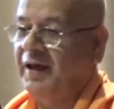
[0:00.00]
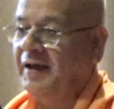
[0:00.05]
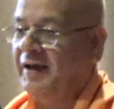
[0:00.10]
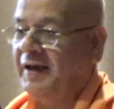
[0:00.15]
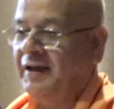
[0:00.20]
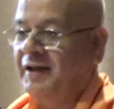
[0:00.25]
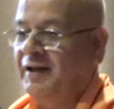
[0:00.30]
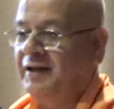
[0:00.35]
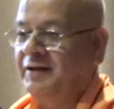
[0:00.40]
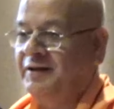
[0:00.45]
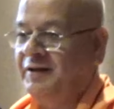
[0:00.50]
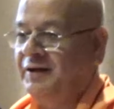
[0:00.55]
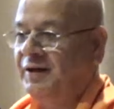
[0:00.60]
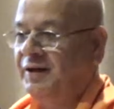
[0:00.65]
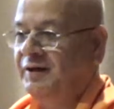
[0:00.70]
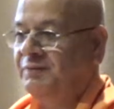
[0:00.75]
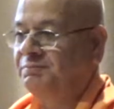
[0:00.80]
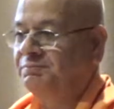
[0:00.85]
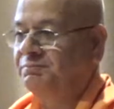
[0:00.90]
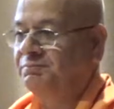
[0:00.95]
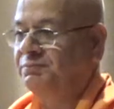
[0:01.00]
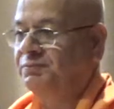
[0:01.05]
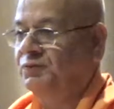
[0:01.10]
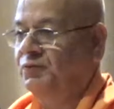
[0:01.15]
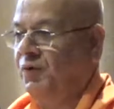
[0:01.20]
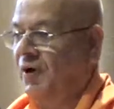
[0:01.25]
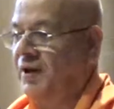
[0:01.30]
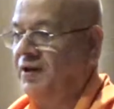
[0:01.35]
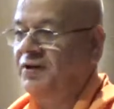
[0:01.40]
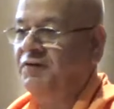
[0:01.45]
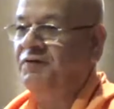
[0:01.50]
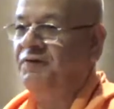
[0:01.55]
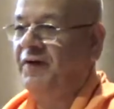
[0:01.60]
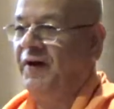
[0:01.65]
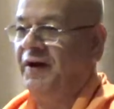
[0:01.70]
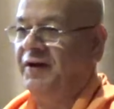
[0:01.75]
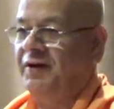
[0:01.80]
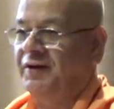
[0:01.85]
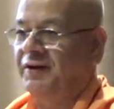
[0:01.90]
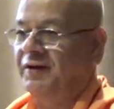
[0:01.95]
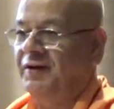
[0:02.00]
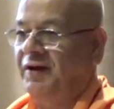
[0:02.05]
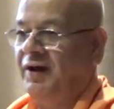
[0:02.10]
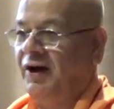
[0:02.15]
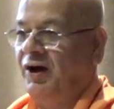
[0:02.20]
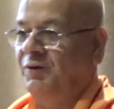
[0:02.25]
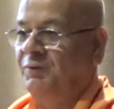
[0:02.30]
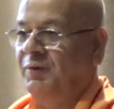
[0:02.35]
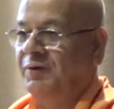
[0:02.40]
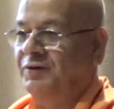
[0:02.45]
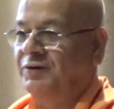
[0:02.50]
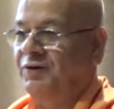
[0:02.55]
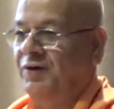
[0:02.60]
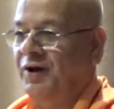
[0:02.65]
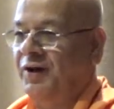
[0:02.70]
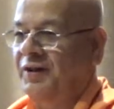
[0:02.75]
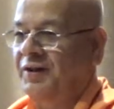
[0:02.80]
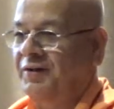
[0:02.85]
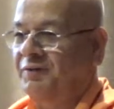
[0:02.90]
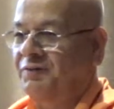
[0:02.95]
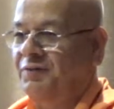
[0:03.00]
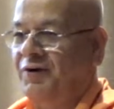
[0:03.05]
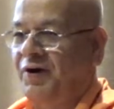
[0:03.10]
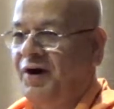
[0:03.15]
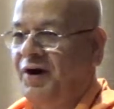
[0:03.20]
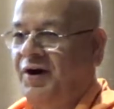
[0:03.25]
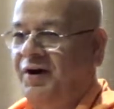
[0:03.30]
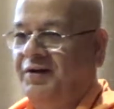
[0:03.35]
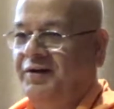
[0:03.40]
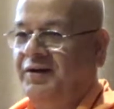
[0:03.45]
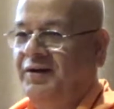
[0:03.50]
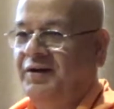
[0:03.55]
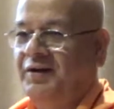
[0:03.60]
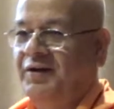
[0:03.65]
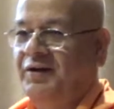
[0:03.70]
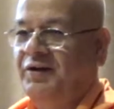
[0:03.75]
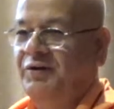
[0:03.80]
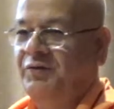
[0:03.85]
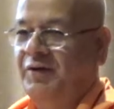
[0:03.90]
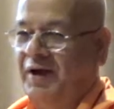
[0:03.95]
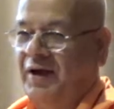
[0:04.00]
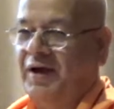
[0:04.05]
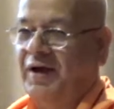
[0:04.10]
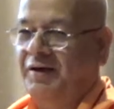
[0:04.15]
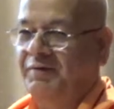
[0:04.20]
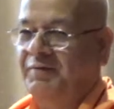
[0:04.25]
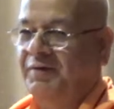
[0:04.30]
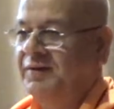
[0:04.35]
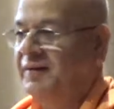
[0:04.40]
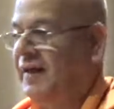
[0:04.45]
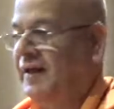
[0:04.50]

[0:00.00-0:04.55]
I cannot quantify how much knowledge of God you have.